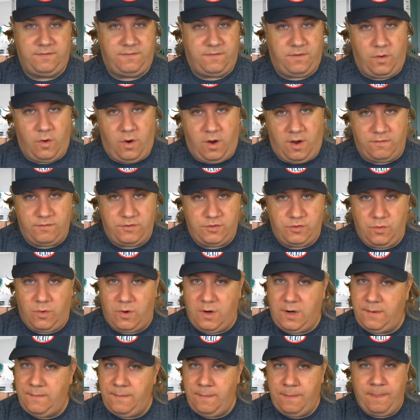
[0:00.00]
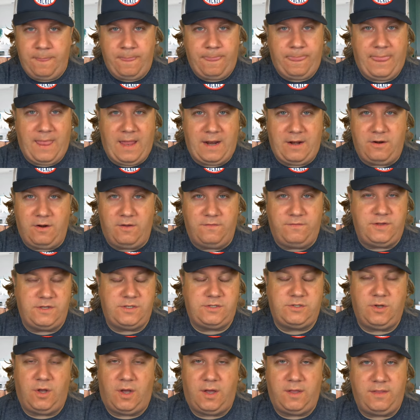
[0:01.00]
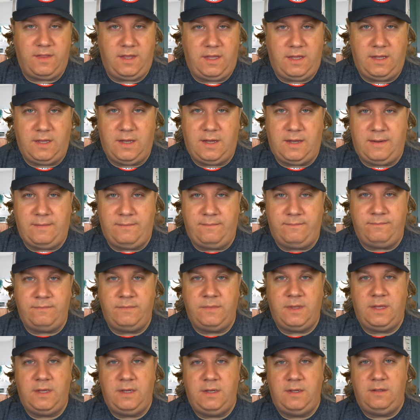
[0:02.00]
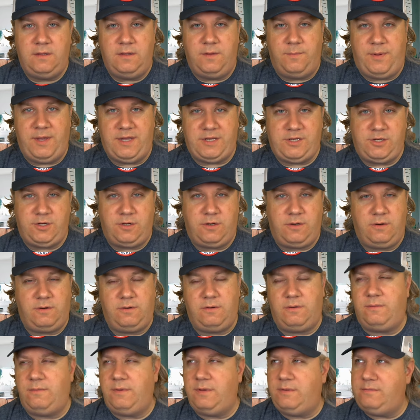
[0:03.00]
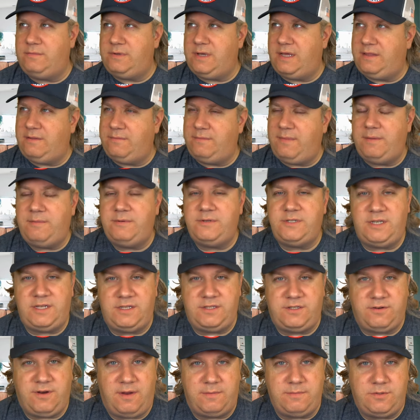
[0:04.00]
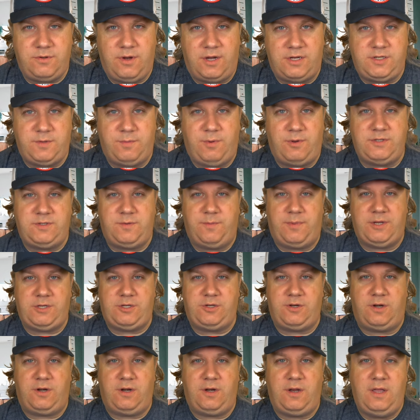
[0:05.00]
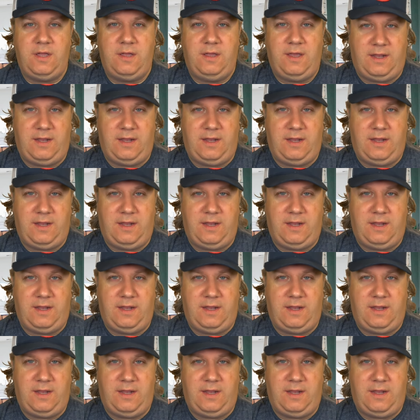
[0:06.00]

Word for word: for offshore. I don't know if you saw the um, the picture, maybe it was an Instagram story, I should post a picture.